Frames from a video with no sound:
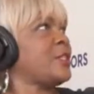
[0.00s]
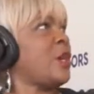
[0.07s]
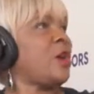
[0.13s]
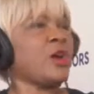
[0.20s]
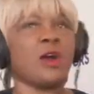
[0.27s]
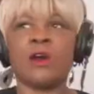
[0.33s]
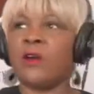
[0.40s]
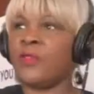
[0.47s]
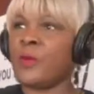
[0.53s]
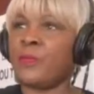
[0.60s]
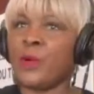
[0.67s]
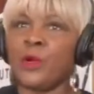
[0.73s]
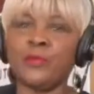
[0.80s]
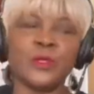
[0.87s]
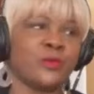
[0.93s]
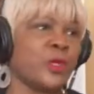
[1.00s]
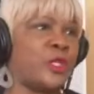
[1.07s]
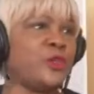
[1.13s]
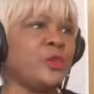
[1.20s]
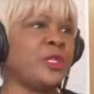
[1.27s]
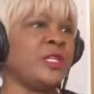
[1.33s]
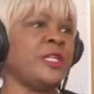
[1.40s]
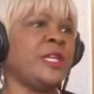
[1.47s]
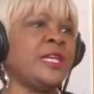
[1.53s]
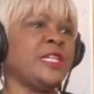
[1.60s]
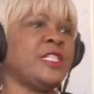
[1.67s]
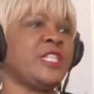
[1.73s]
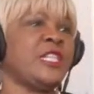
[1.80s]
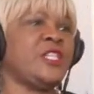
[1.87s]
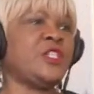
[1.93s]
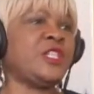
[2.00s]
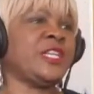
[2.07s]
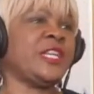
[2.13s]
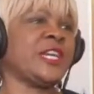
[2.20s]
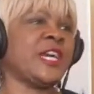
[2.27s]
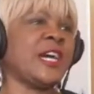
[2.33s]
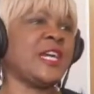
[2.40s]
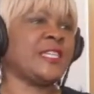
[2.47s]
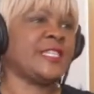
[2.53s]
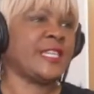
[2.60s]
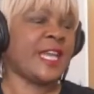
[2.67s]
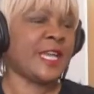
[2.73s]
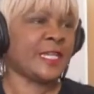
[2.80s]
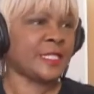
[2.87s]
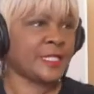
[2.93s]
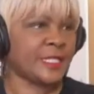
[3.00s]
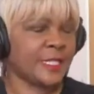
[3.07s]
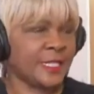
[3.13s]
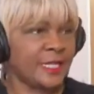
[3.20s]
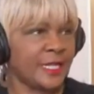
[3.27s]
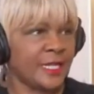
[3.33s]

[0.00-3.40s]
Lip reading: talk author purpose, but you didn't teach it in context.